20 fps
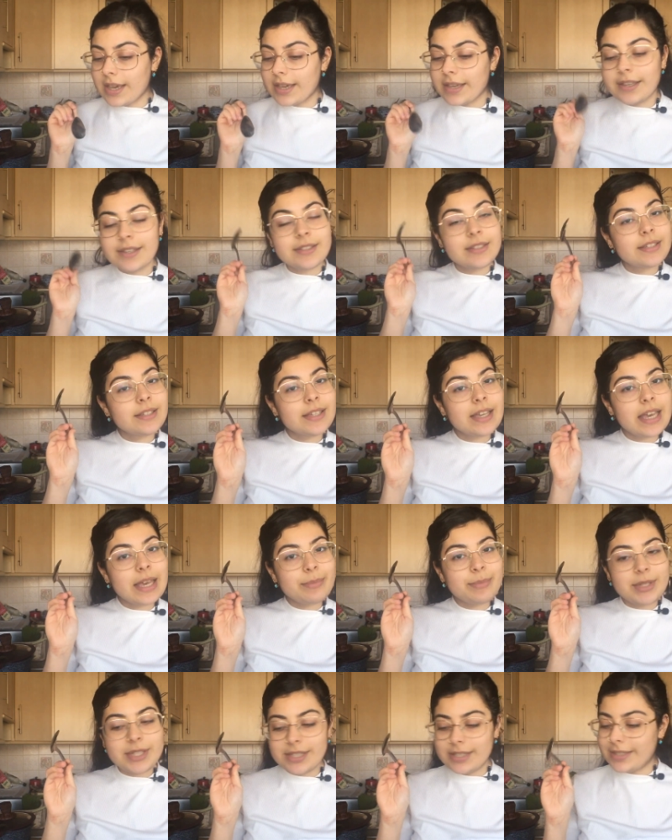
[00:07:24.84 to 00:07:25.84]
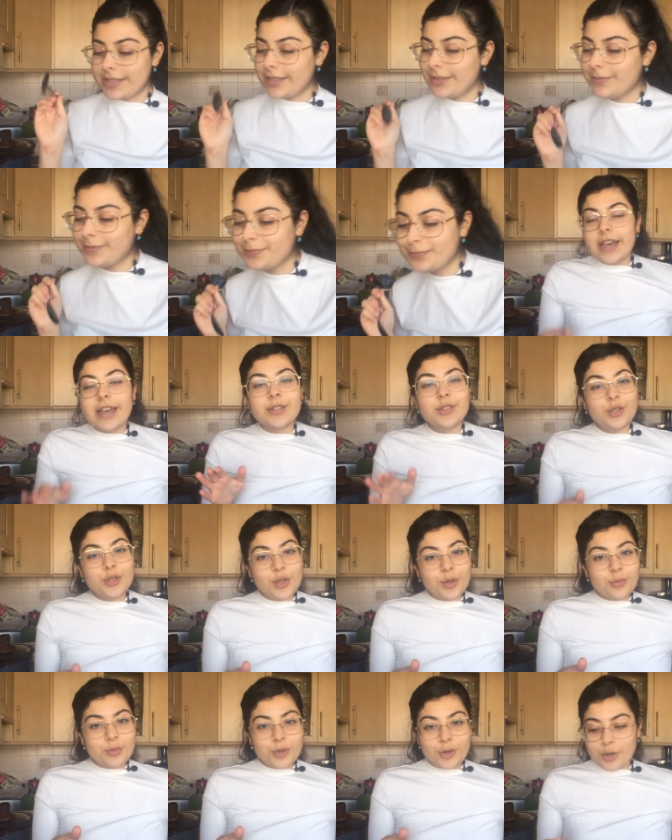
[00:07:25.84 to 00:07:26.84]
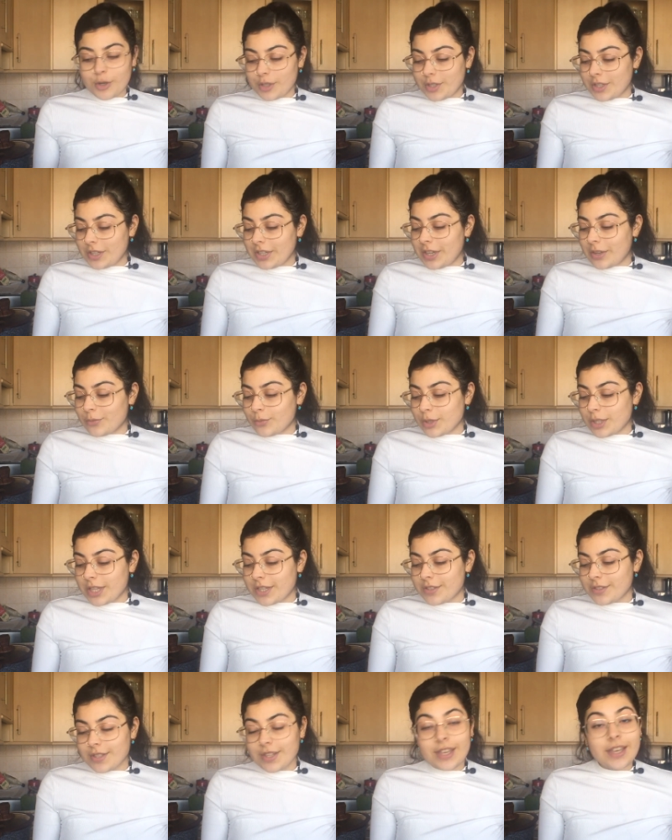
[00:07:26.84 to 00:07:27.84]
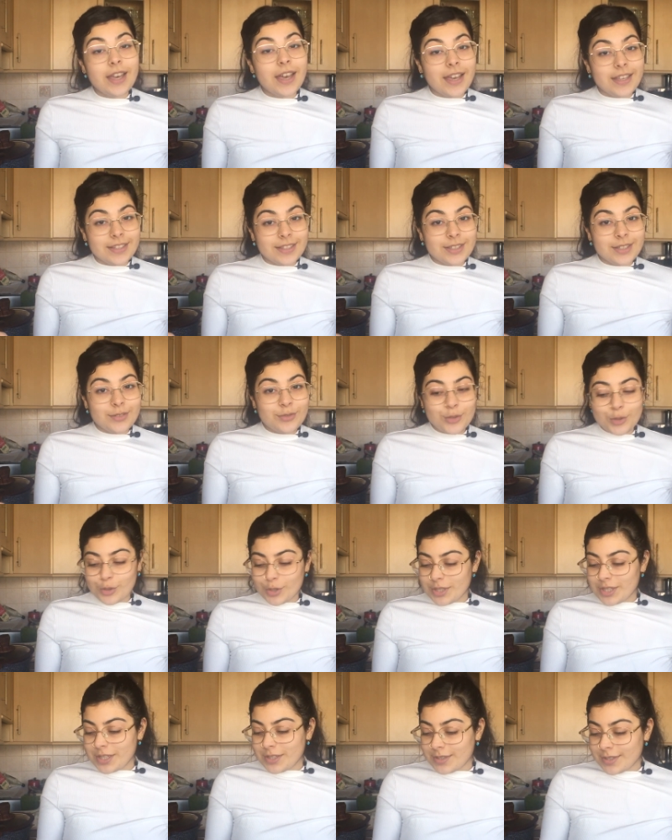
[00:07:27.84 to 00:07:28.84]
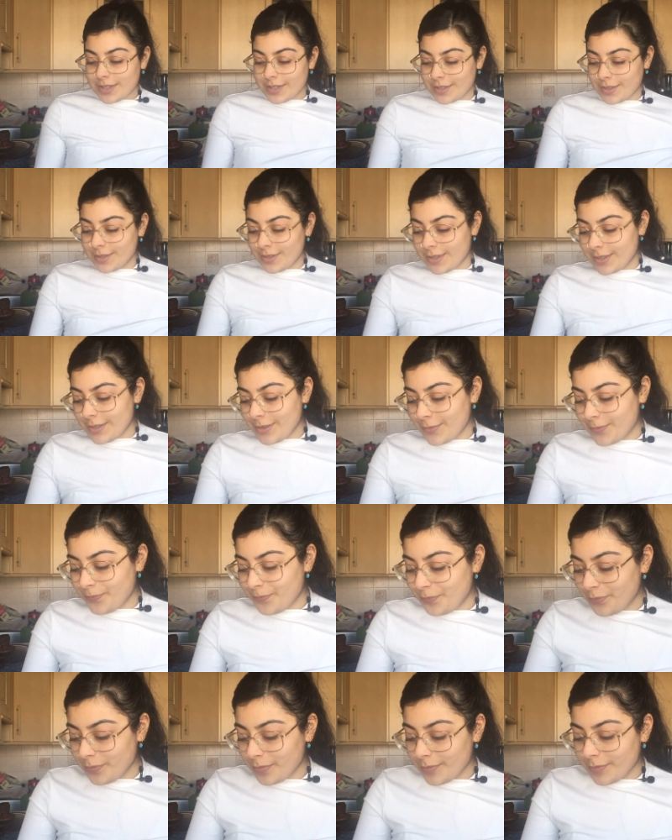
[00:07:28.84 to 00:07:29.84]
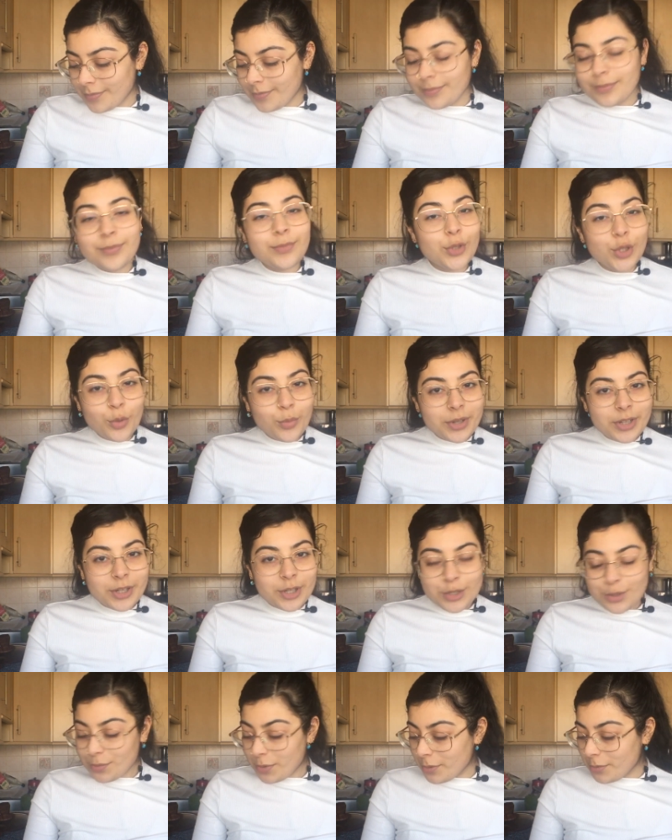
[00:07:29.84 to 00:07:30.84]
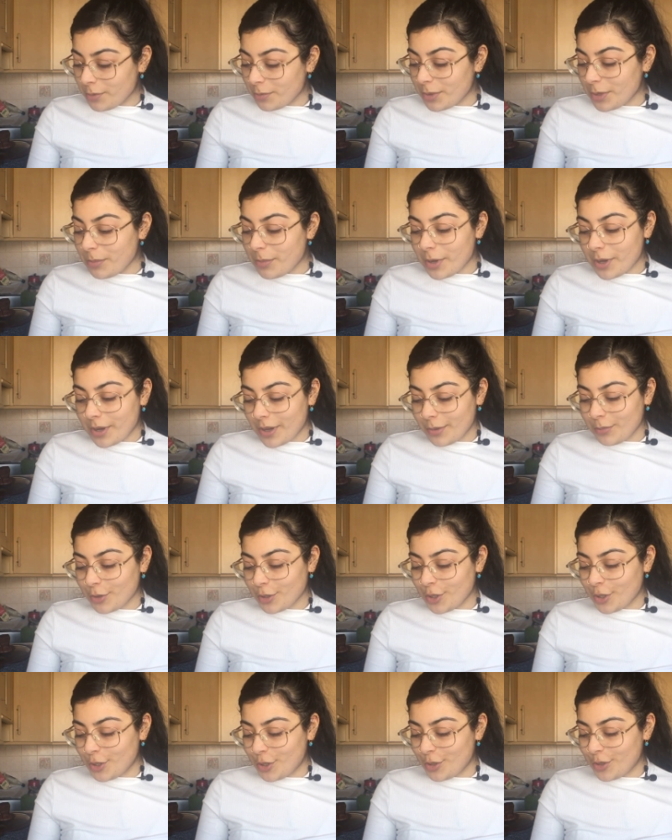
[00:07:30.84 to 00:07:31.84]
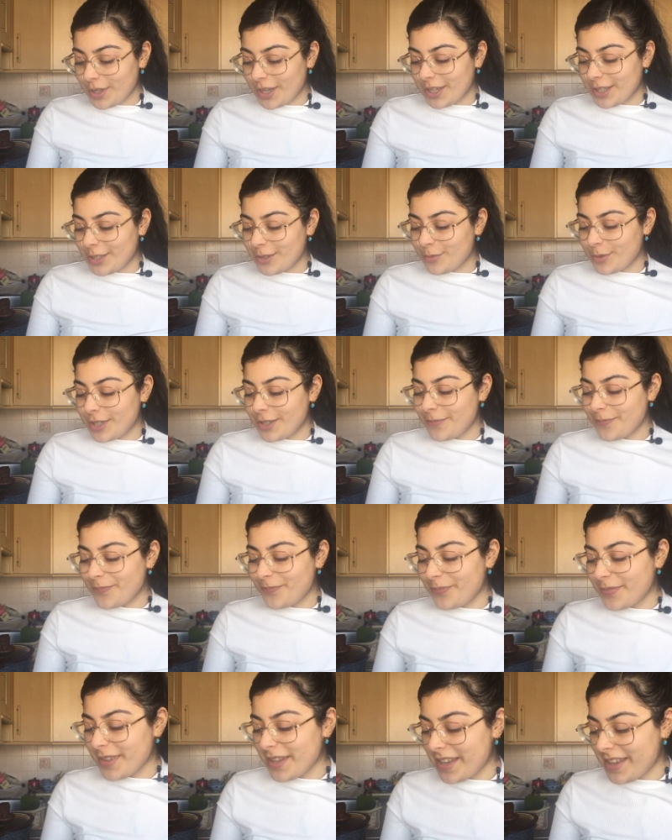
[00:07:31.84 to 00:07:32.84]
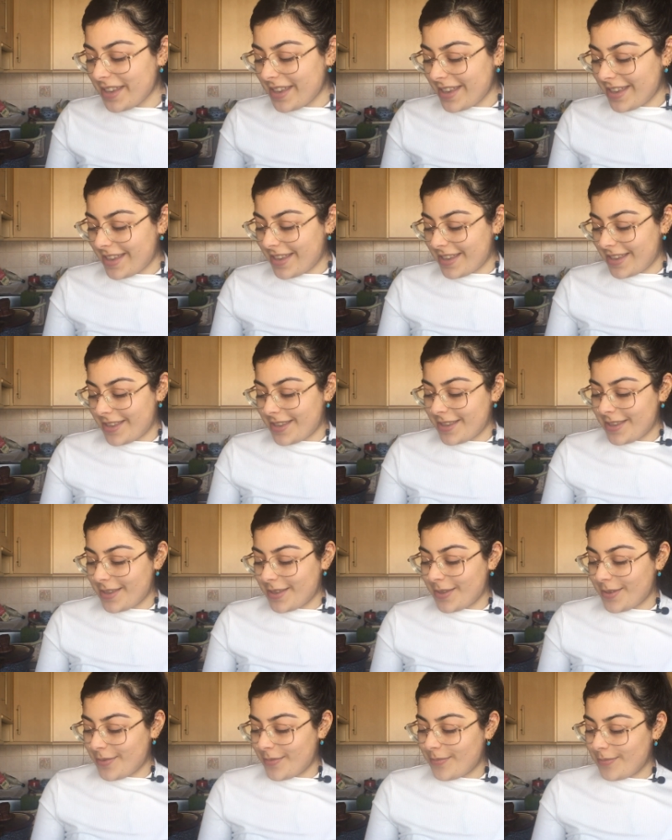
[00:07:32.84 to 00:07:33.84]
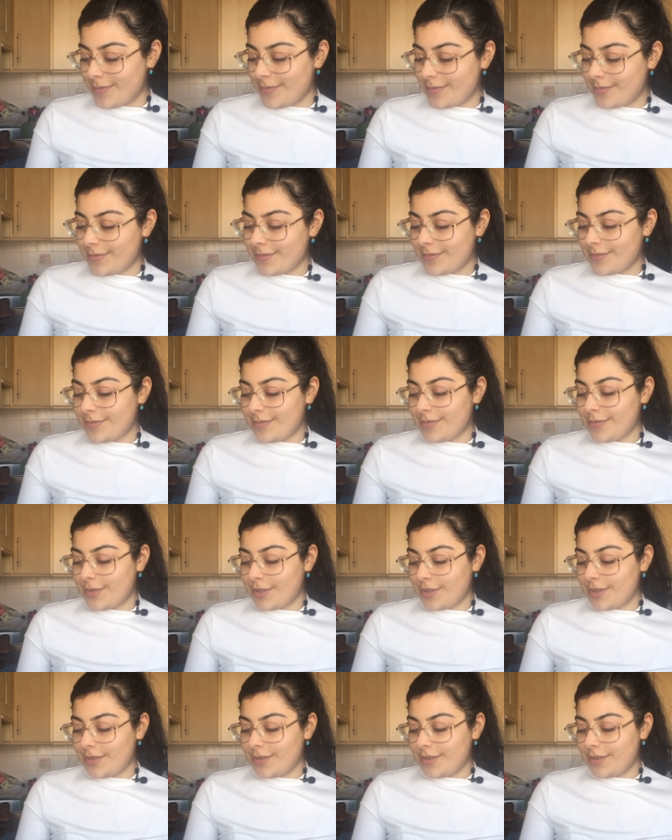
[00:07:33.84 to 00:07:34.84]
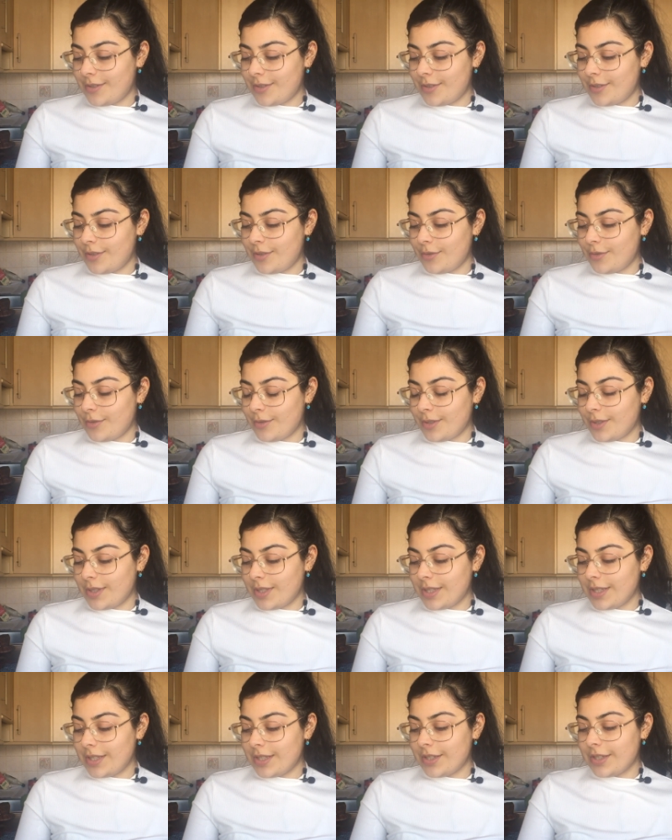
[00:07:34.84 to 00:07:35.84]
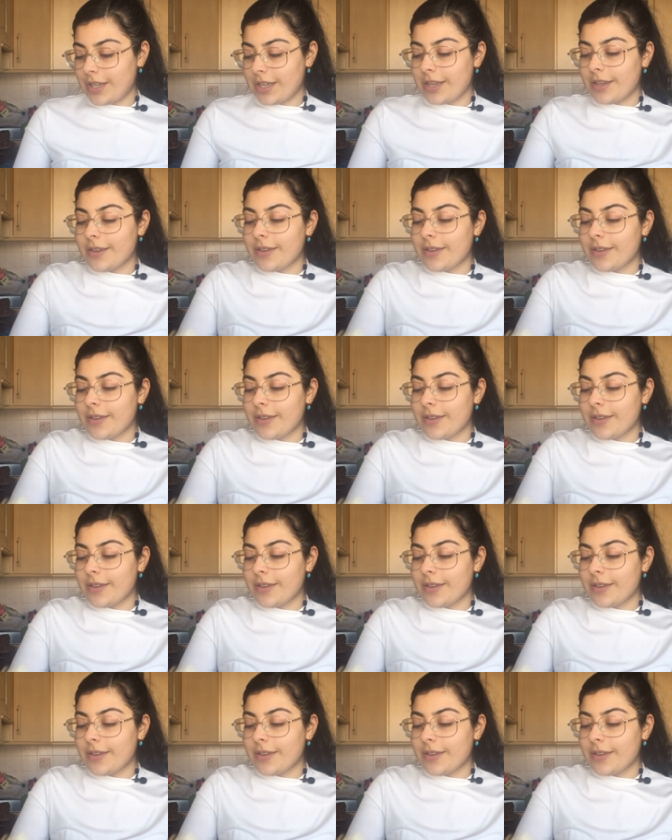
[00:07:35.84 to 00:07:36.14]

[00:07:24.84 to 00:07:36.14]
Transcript: and happy eating. I just stopped recording and realised that I didn't even do a taste test. No one cares probably, but I'm gonna do it anyway. Um, cool, okay.